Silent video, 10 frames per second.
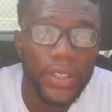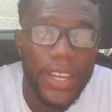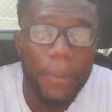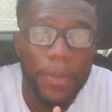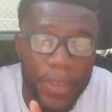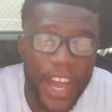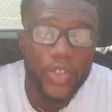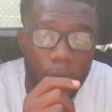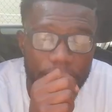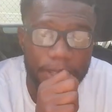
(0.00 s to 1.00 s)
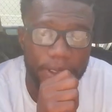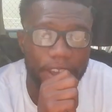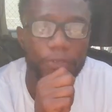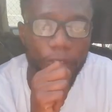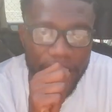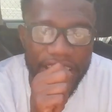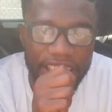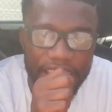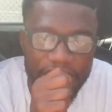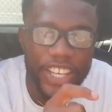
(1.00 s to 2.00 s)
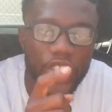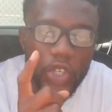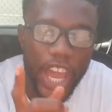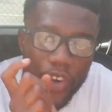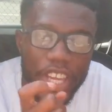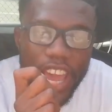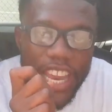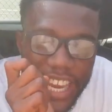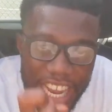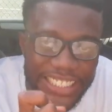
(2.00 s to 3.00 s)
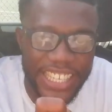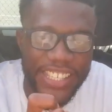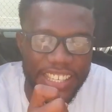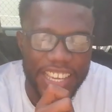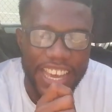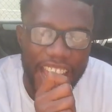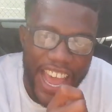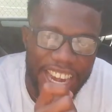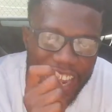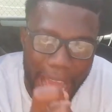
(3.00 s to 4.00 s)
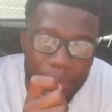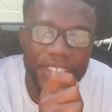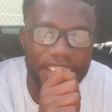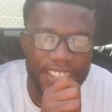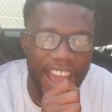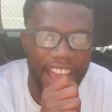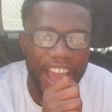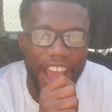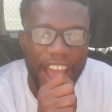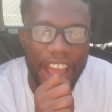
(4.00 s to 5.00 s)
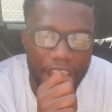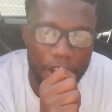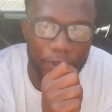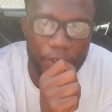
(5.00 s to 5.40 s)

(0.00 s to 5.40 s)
Now be beyond sweating, I find. Into and we latest and updater a